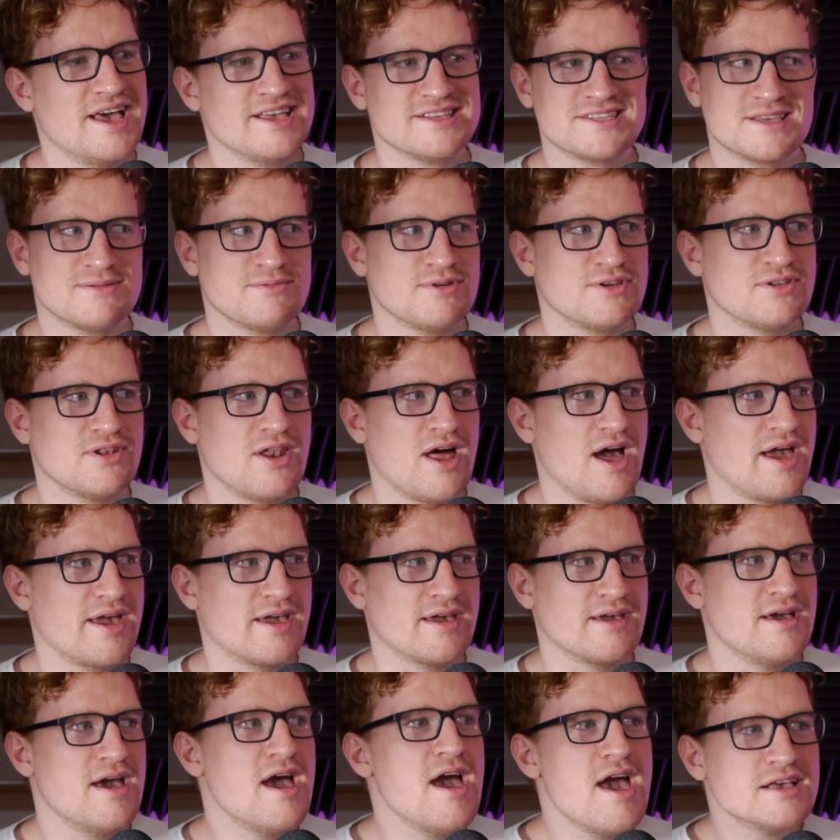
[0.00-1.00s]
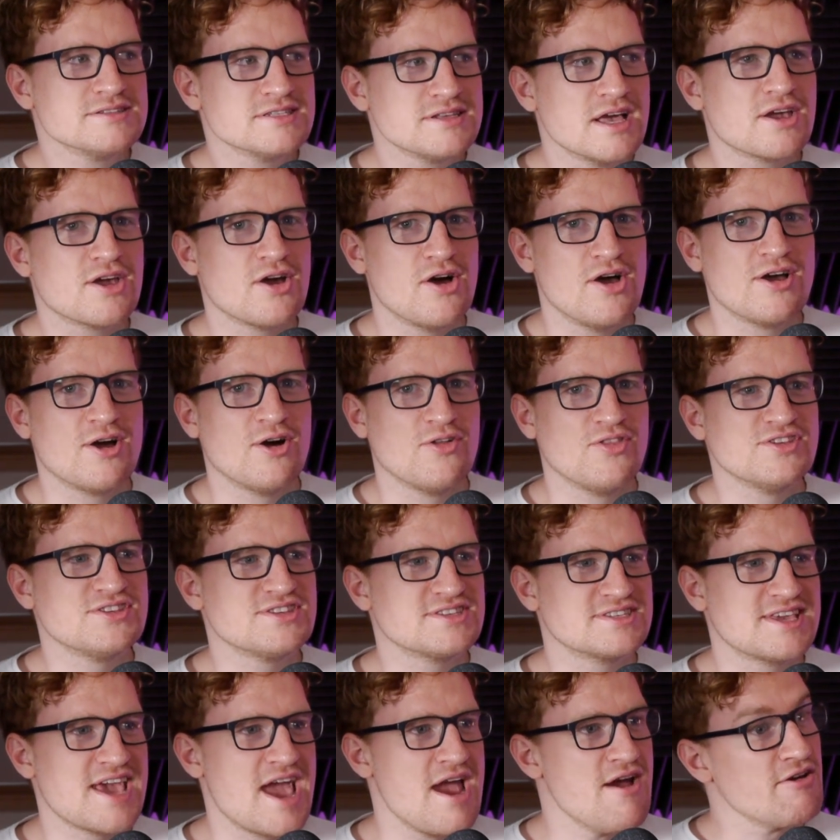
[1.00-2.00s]
it's gonna be like it's like going on the
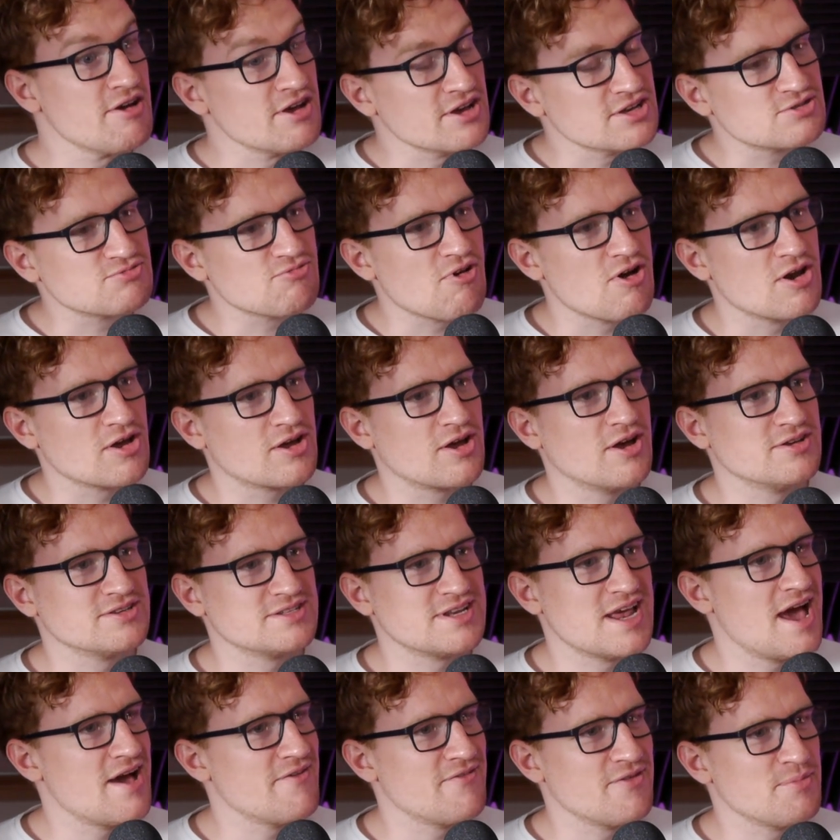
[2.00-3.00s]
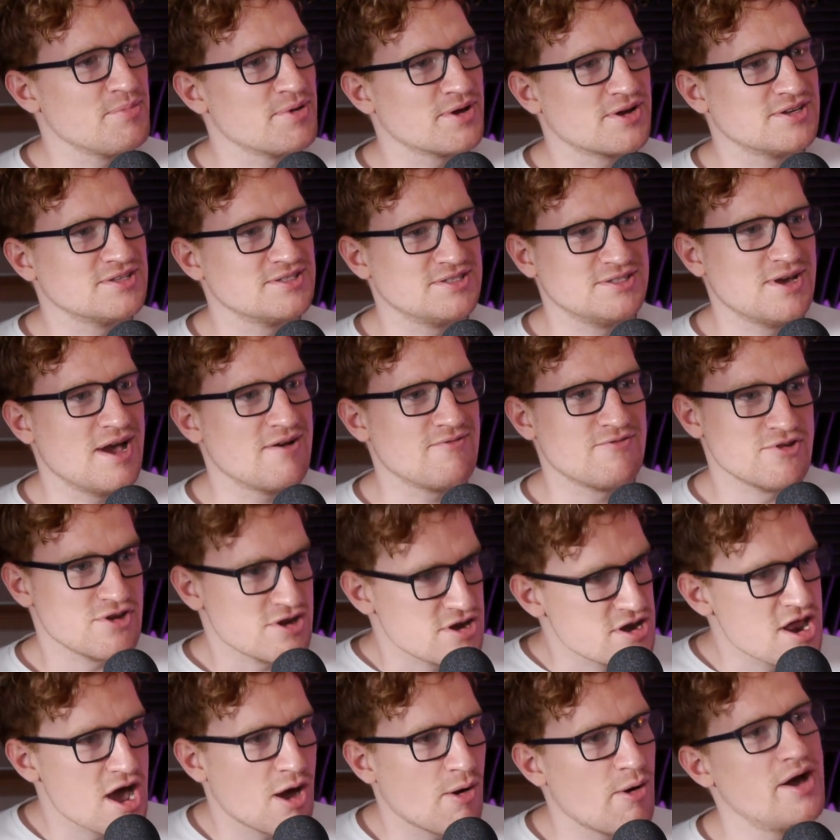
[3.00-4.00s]
scariest roller coaster ever because you have
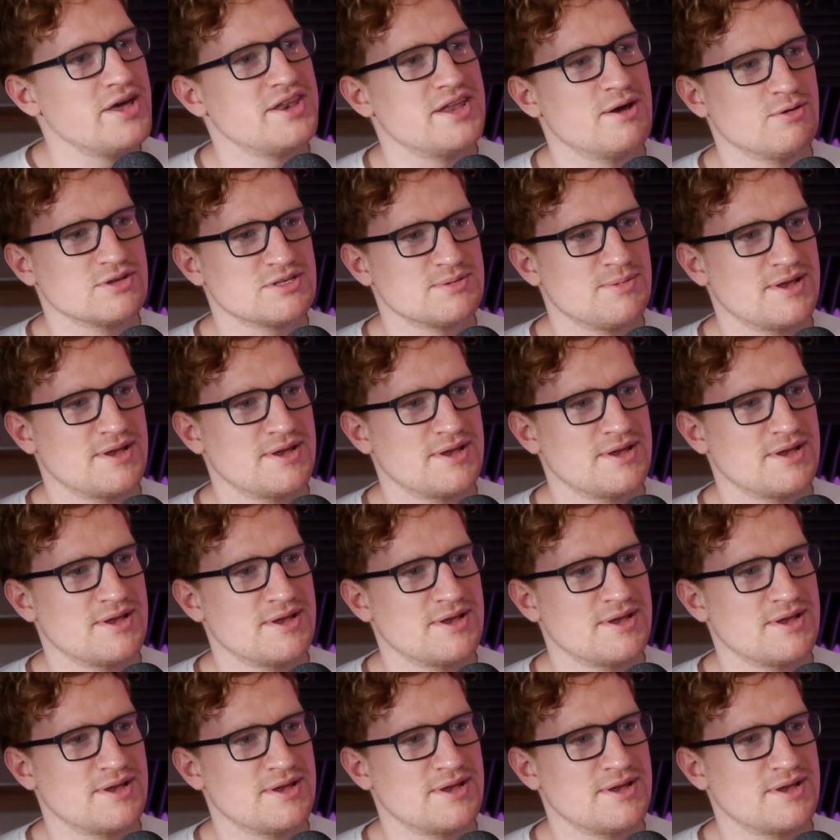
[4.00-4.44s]
no mm. oh, idea oh, what's